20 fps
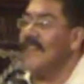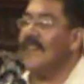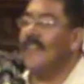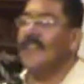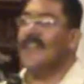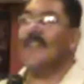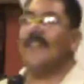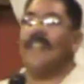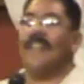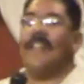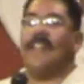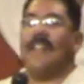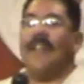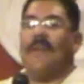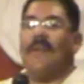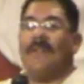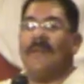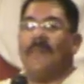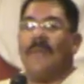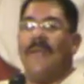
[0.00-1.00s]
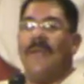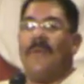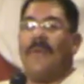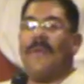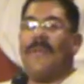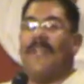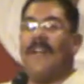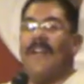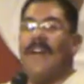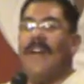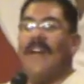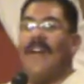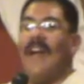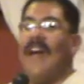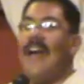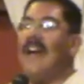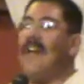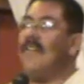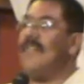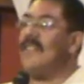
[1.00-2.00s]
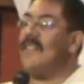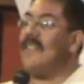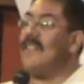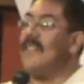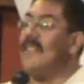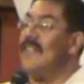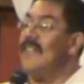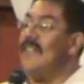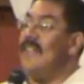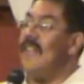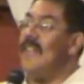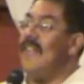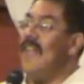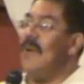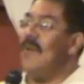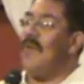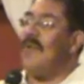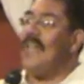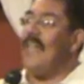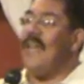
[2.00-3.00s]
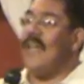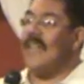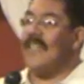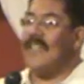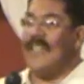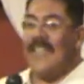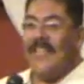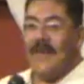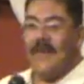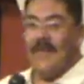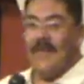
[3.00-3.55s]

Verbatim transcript: Do you know that there was people in our lives that we had to get